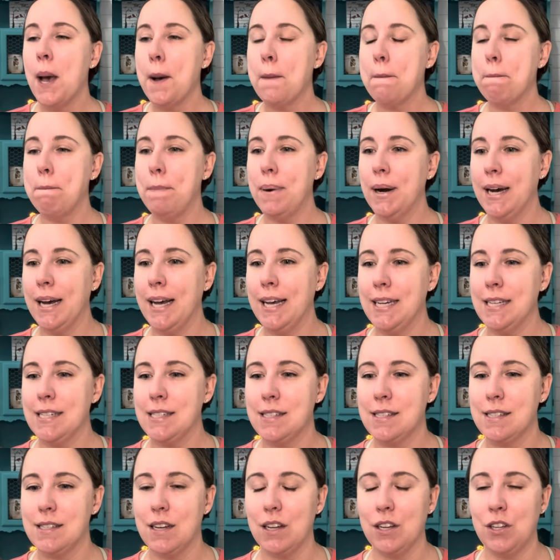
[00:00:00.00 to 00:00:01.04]

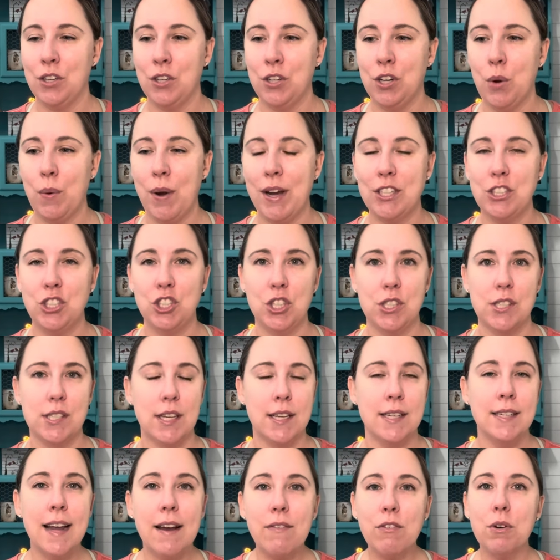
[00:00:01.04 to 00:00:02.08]
But, you know, I just
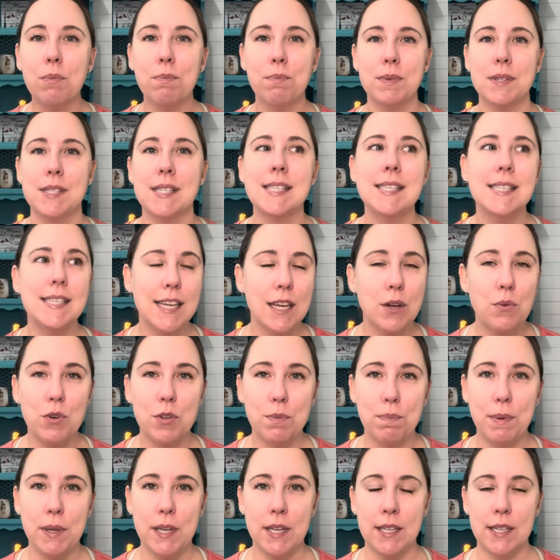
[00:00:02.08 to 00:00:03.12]
could never stick
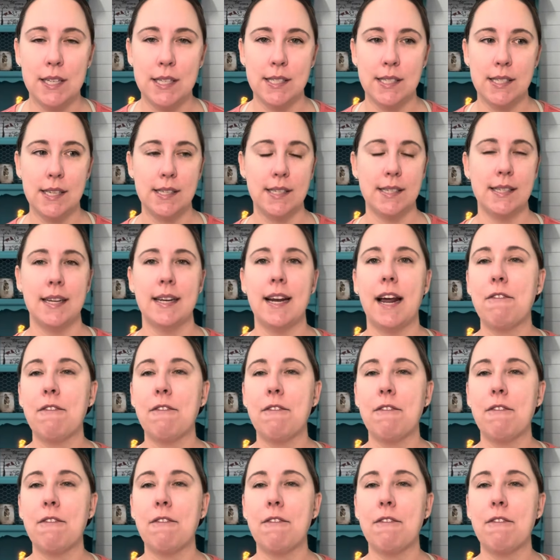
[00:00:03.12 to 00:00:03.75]
with being consistent.